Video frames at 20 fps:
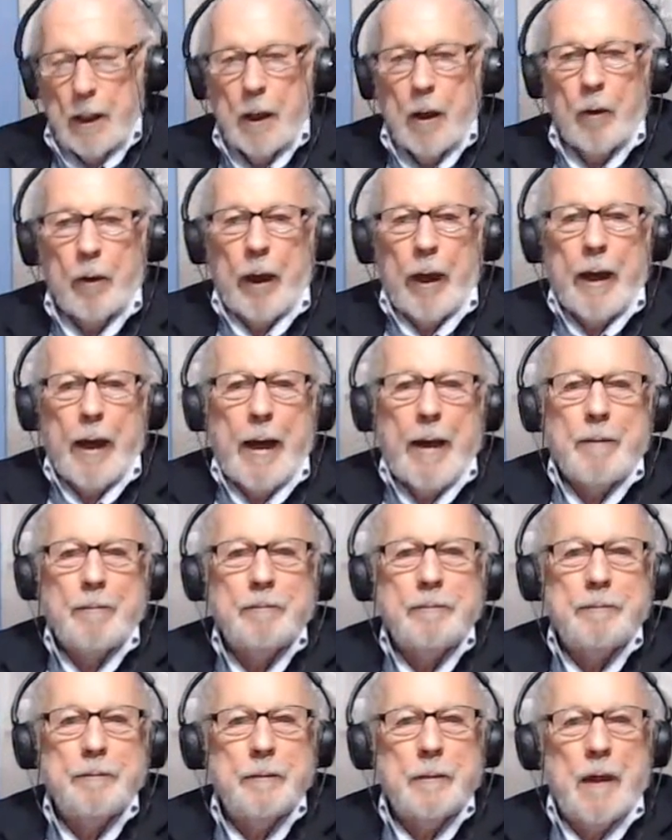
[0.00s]
Okay,
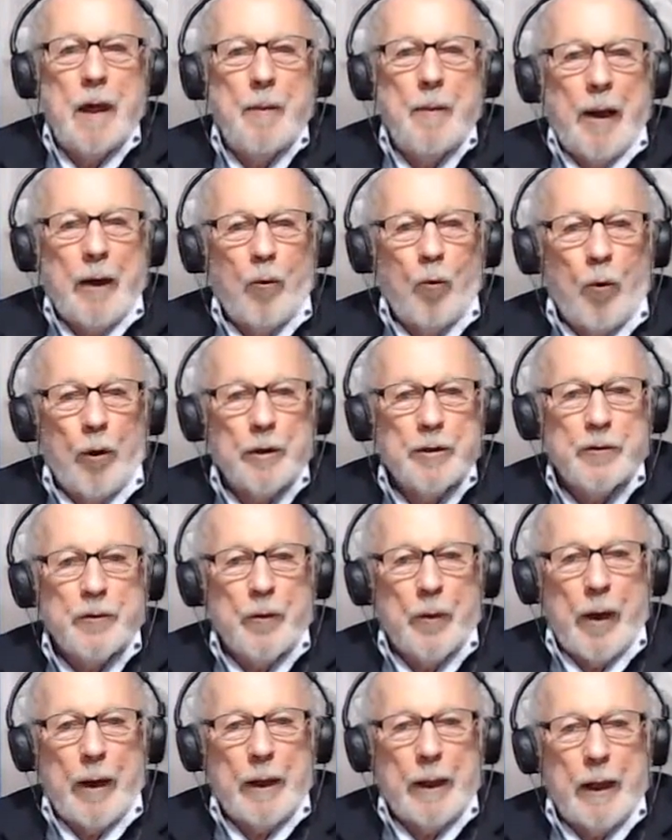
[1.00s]
I'm out of words
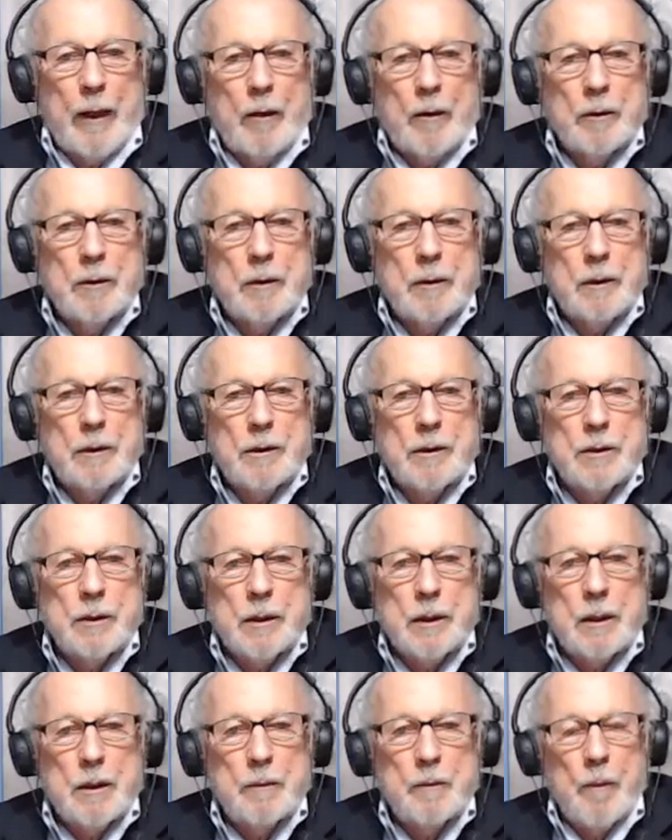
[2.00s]
for right now. This is
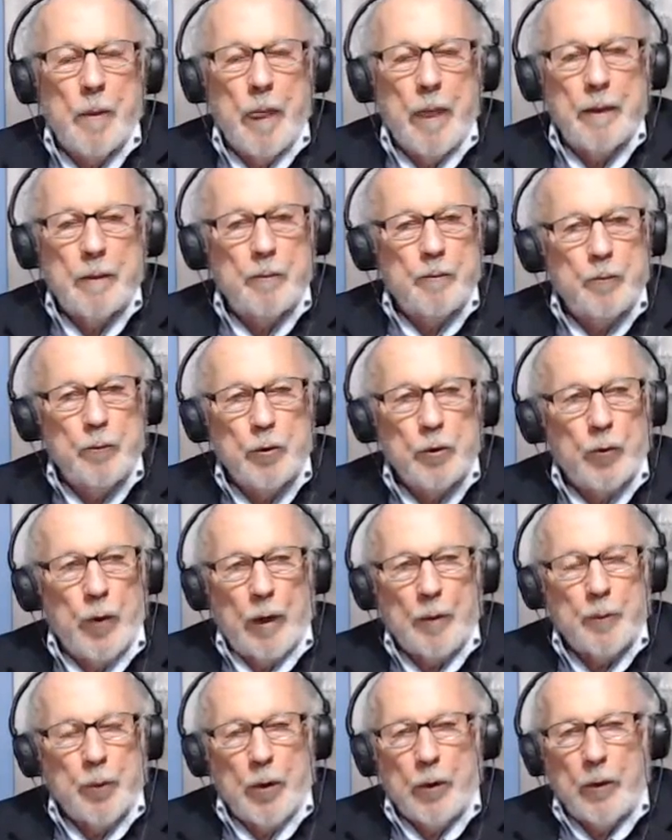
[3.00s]
a
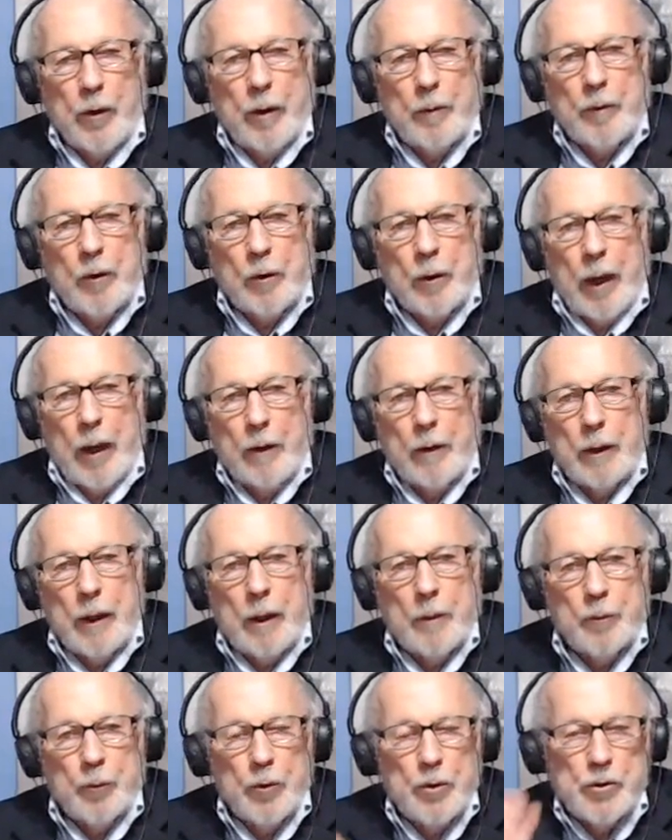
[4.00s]
great program, though, Karen.
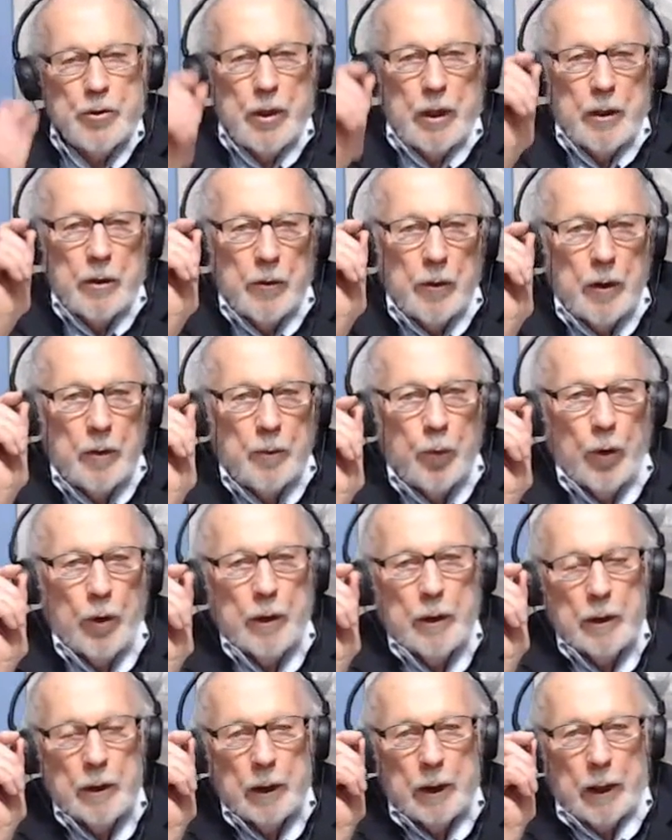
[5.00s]
I appreciate your input.
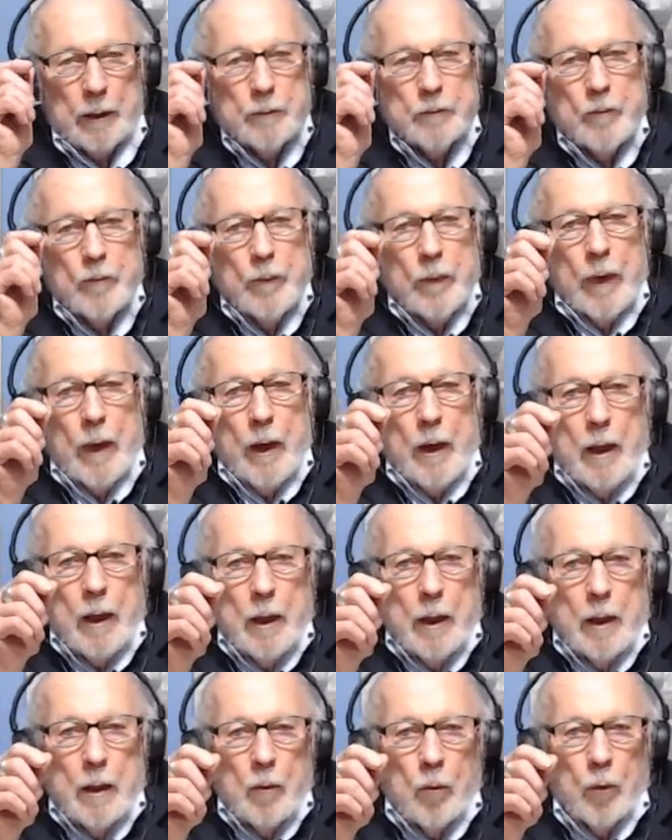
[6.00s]
And look,
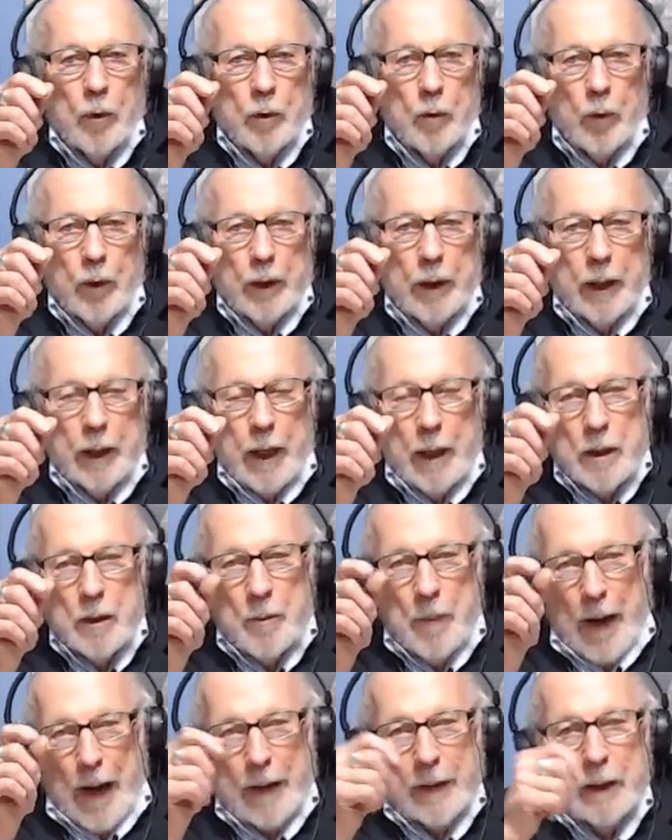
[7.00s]
we're going to get you
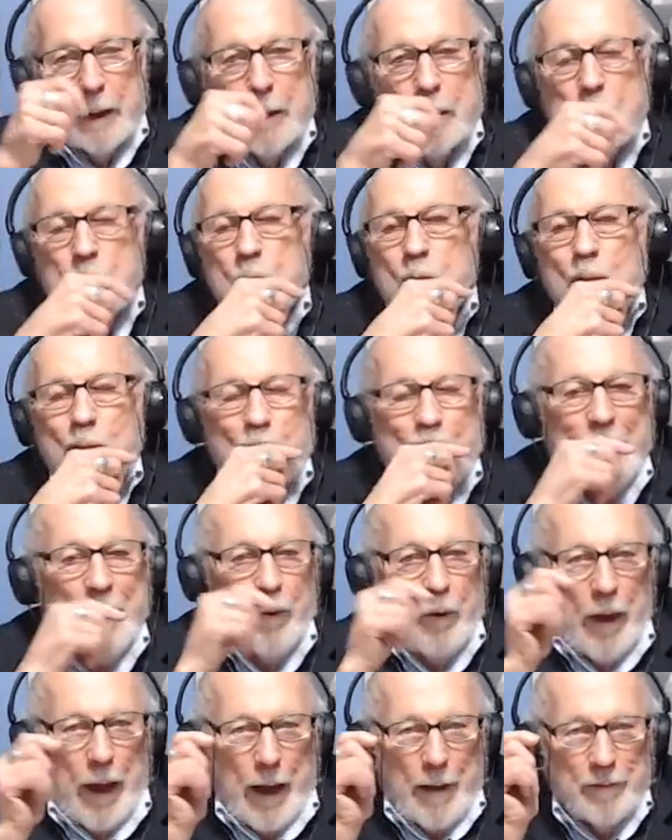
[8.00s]
back, and
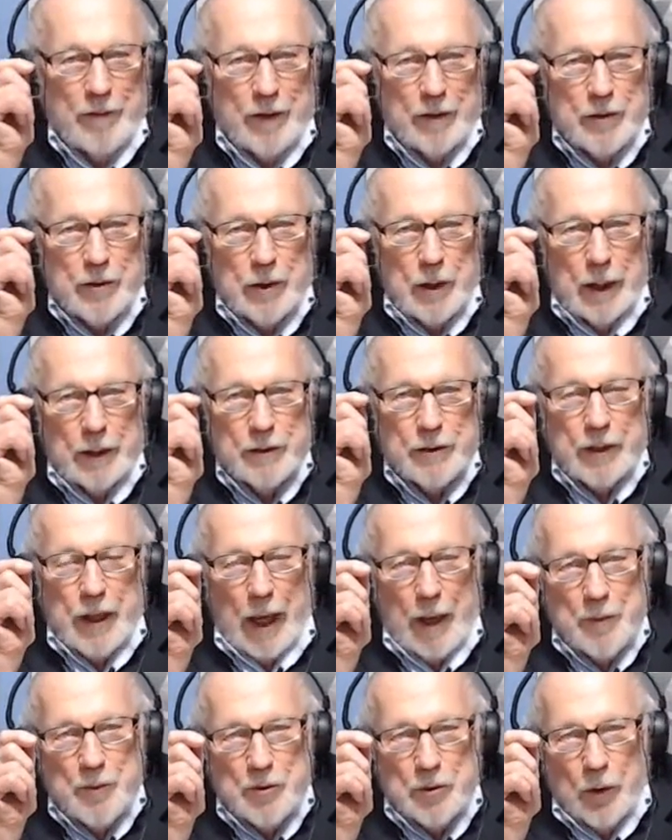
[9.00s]
we have this
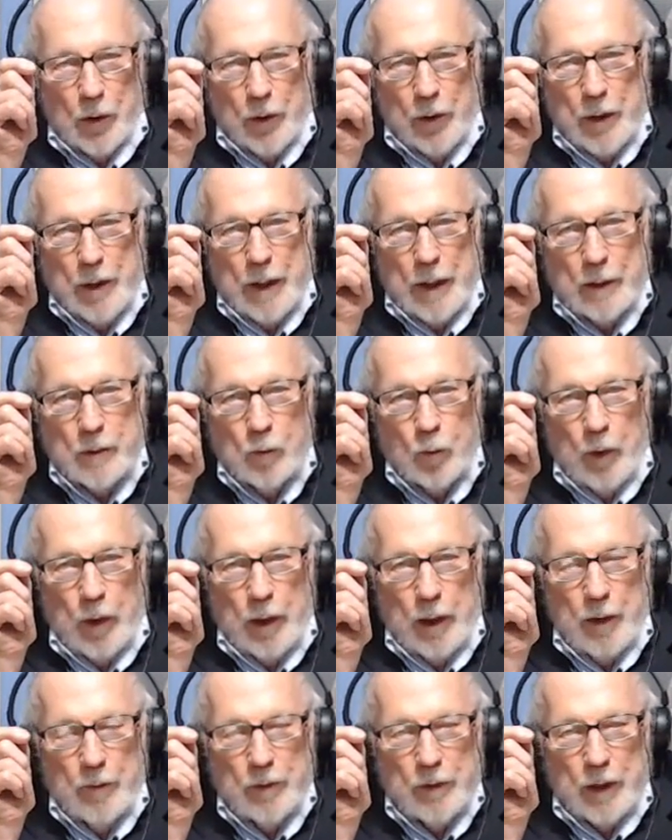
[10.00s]
escape story that we
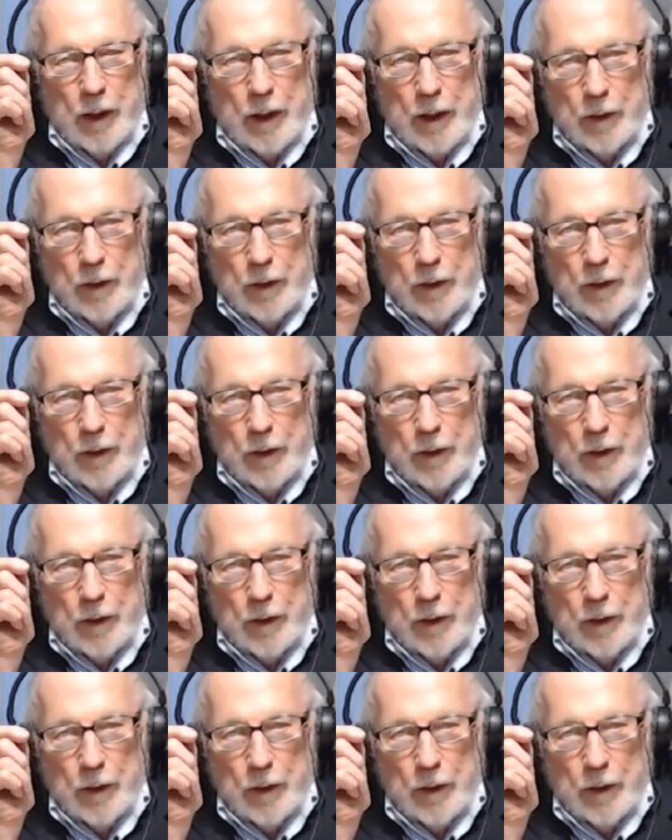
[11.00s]
didn't even get